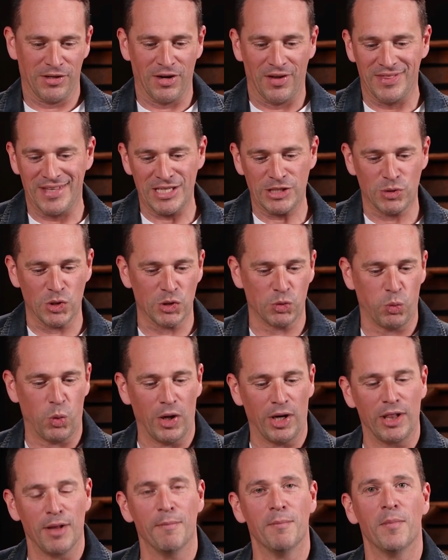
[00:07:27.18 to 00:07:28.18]
Now, this was
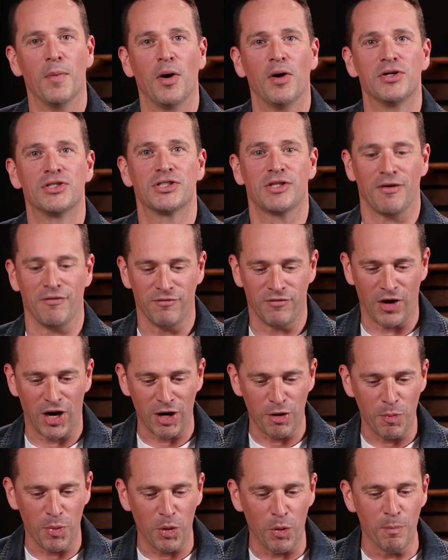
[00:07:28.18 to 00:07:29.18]
one of the most
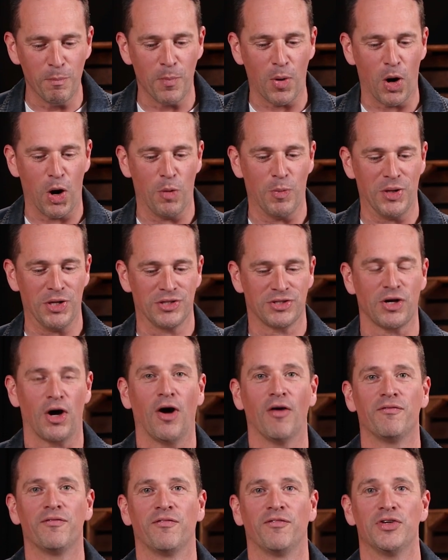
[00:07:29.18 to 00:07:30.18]
vulnerable moments
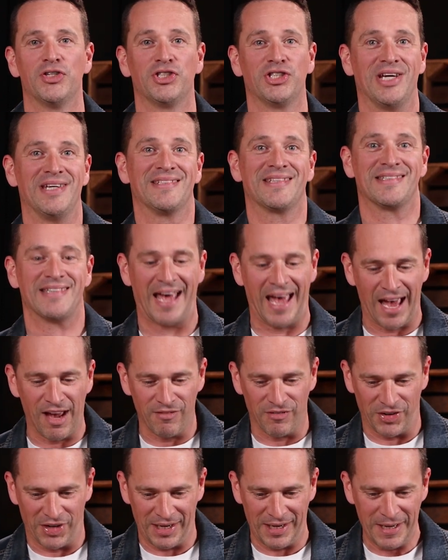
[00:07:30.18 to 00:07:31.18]
for Jesus
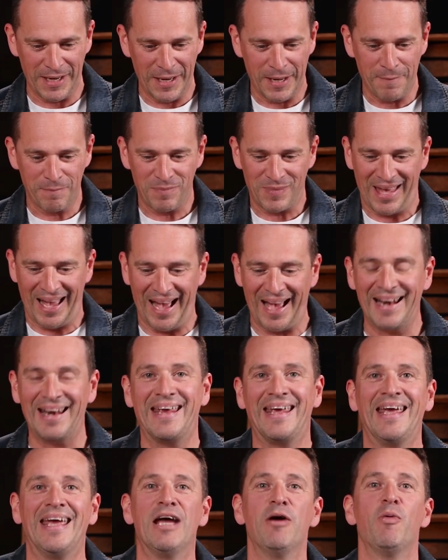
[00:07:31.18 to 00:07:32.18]
ever, and
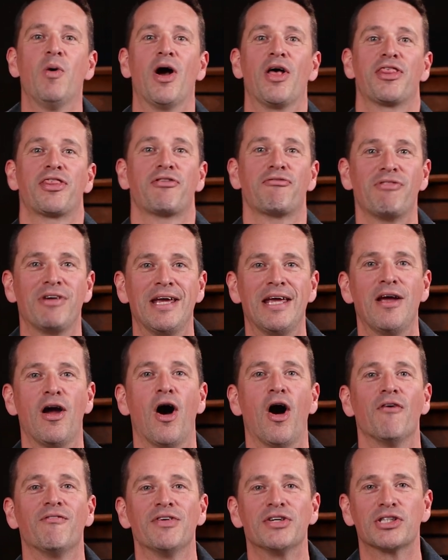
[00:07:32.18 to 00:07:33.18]
here were three
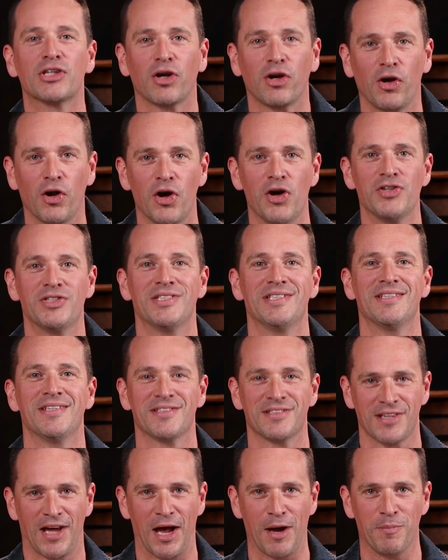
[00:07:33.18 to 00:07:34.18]
of his closest
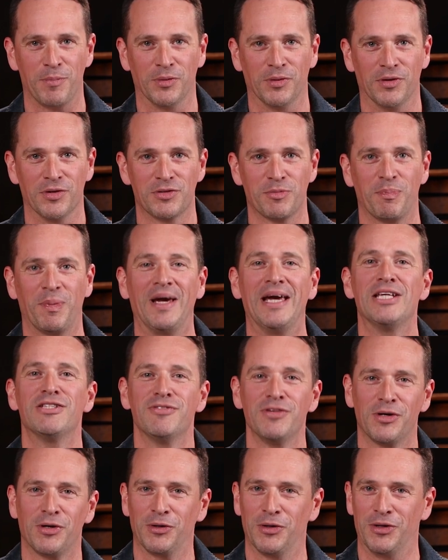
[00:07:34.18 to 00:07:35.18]
disciples,
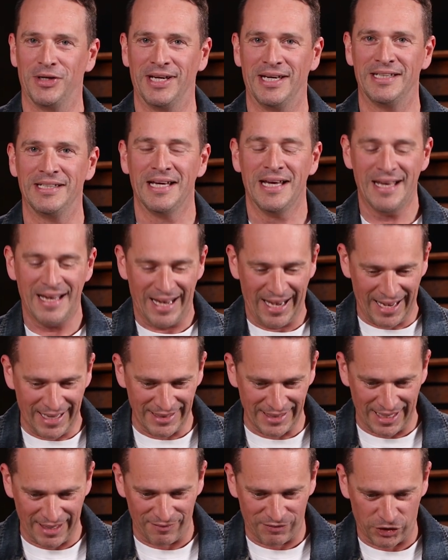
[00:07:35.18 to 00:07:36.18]
Peter included,
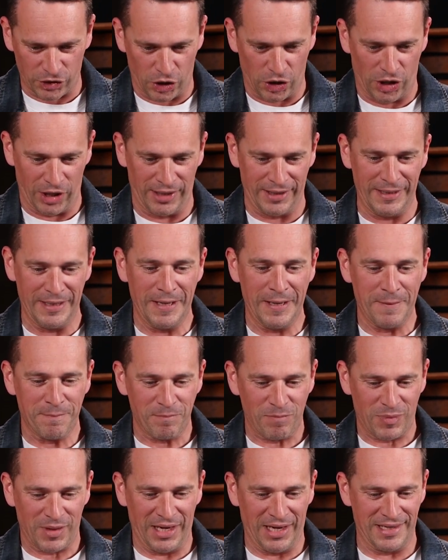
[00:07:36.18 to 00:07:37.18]
and they've gone
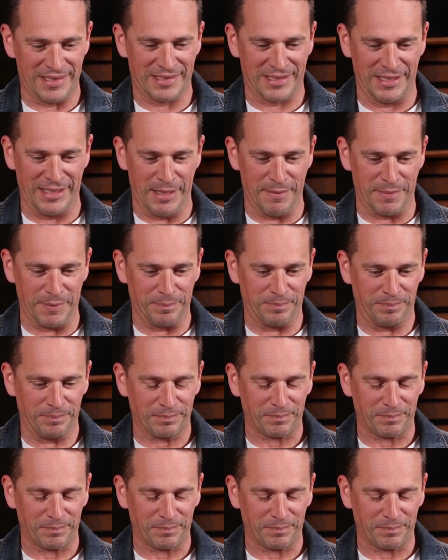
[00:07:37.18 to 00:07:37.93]
asleep.